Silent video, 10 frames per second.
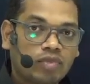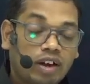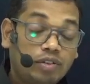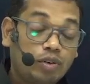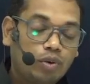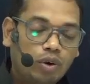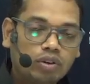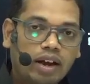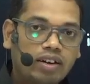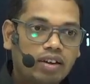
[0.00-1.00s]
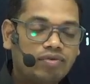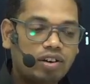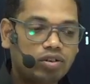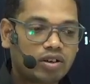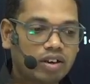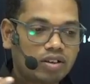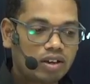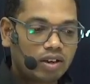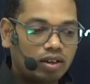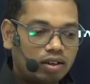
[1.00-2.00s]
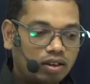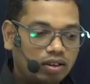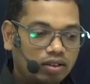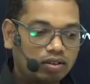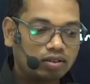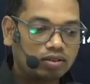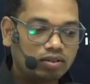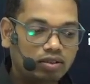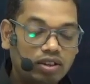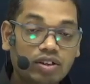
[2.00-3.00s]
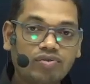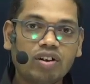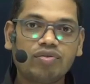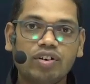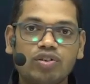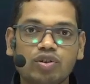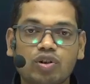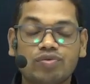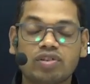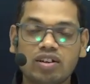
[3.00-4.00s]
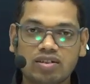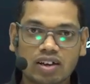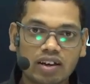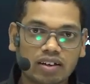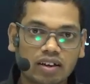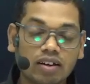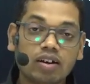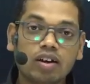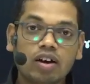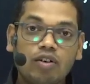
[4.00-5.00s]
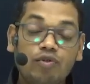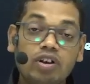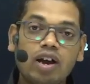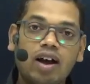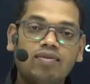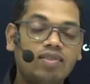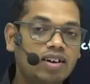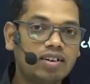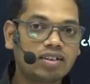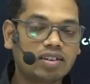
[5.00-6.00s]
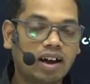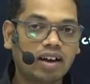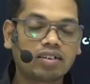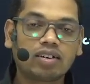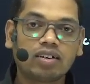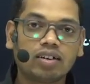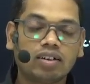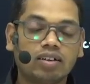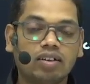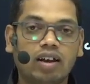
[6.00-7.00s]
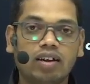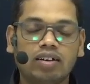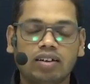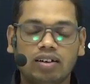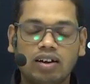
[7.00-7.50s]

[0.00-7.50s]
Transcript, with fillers: And the growth, and if I take the different phases of cell cycle, we have learned that the